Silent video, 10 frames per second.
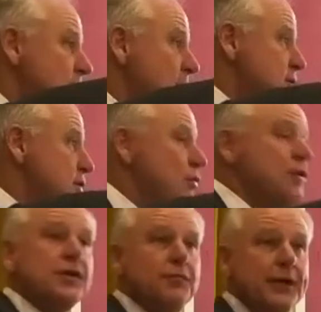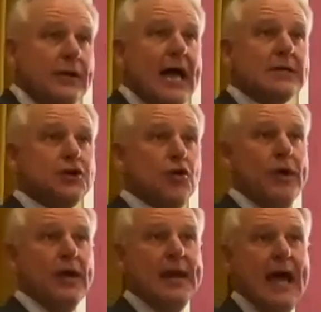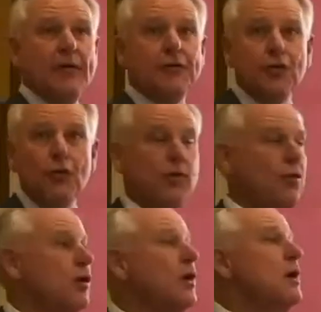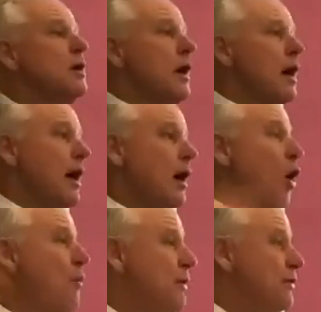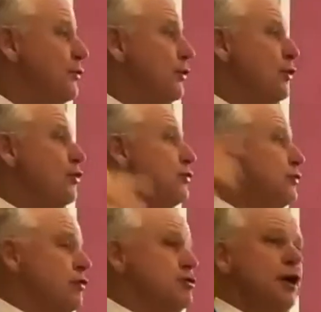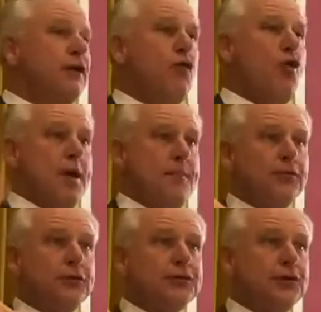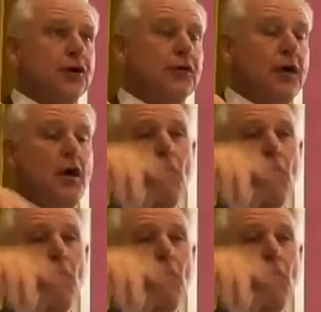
At General Assembly last year, we announced that we were open to searching for people to serve.